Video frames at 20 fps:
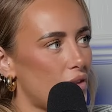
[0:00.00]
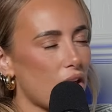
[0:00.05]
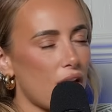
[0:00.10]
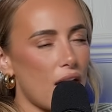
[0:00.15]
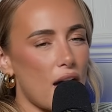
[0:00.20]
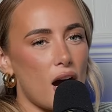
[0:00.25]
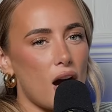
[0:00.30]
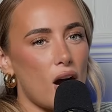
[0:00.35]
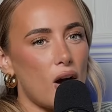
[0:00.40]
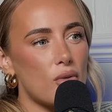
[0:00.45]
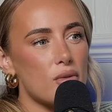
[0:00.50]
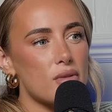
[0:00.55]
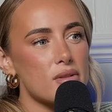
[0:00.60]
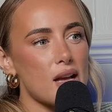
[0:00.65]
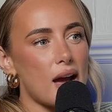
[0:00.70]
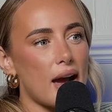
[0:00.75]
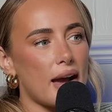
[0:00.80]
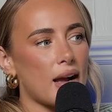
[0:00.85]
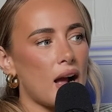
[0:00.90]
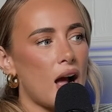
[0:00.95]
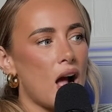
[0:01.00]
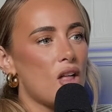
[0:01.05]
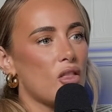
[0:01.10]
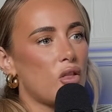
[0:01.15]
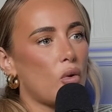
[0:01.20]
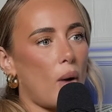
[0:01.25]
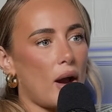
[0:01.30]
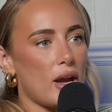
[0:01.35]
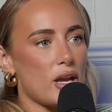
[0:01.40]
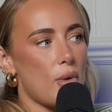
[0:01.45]
girls. Like,
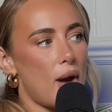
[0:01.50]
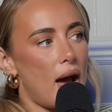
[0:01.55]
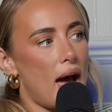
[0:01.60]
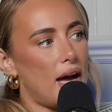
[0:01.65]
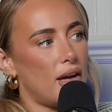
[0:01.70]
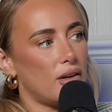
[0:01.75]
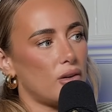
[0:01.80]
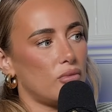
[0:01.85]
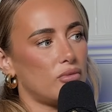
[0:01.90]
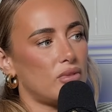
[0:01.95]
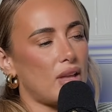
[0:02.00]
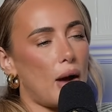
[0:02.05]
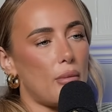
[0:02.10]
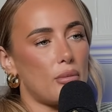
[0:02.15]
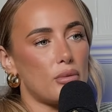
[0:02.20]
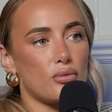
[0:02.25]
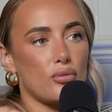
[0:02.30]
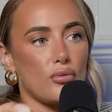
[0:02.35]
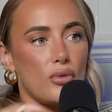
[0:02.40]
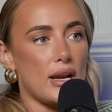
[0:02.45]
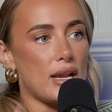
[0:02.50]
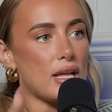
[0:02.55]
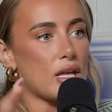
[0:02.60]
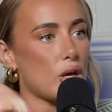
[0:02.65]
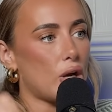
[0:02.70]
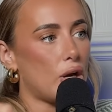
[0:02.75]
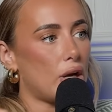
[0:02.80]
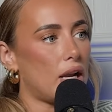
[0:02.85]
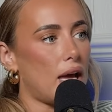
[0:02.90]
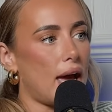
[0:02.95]
the way you handled that was really
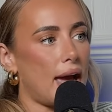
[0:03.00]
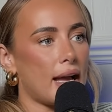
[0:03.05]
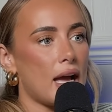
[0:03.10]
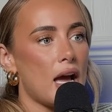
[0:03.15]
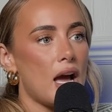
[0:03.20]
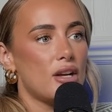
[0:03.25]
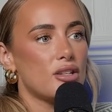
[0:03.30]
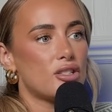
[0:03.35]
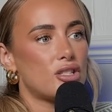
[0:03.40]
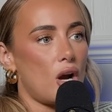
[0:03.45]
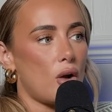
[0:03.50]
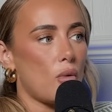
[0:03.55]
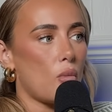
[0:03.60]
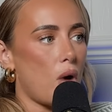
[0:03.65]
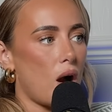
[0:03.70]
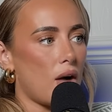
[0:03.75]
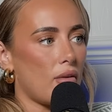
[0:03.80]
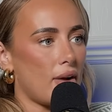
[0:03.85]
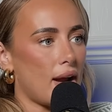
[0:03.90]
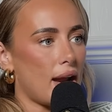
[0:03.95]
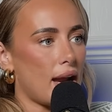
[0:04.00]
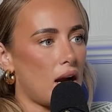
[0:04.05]
good. Like, don't worry.